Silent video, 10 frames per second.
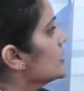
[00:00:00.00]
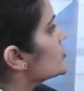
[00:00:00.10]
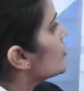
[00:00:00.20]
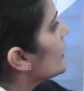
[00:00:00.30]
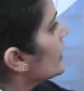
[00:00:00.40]

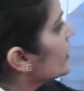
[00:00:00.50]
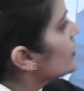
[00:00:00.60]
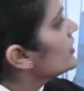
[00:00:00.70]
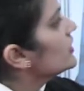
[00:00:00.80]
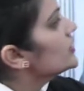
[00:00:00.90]
So
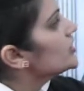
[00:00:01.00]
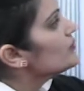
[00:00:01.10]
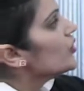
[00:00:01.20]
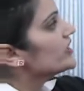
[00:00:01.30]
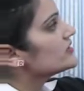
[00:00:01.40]
here
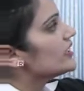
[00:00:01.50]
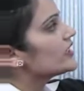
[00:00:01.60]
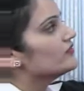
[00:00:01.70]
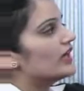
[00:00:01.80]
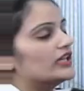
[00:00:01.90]
the points
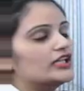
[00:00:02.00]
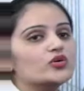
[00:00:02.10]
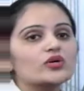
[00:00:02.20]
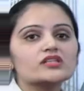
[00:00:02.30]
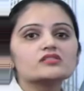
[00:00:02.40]
like
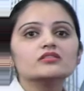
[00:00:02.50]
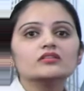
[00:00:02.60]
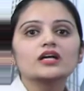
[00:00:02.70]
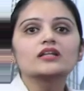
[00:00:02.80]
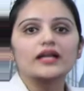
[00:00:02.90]
value is
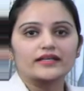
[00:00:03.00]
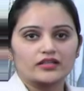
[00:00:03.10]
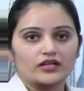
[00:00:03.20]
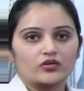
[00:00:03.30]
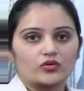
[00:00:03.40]

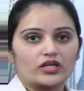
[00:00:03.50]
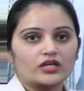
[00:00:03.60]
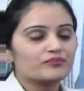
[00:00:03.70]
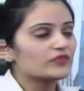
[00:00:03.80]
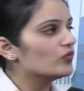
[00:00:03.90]
declining.
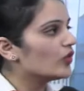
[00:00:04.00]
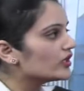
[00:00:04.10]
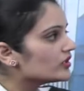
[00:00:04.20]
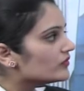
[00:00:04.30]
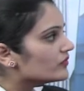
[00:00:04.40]
Okay,
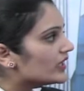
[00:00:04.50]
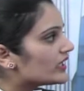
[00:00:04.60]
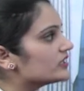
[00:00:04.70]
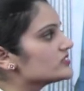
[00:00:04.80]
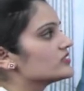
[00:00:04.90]
what we
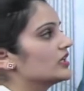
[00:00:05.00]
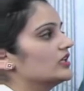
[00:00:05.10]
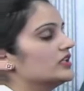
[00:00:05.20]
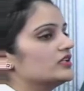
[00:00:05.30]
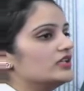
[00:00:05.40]
can
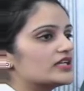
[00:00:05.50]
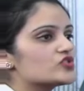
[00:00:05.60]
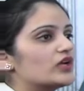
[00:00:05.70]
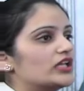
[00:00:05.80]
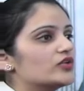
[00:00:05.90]
say that
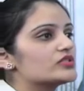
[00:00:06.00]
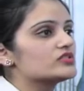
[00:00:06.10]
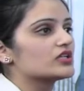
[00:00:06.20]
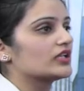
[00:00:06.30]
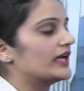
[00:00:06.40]
yes, value is
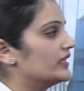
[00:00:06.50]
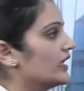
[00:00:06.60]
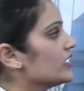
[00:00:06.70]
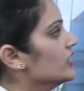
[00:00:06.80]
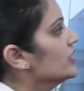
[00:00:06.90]

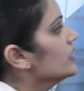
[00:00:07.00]
declining.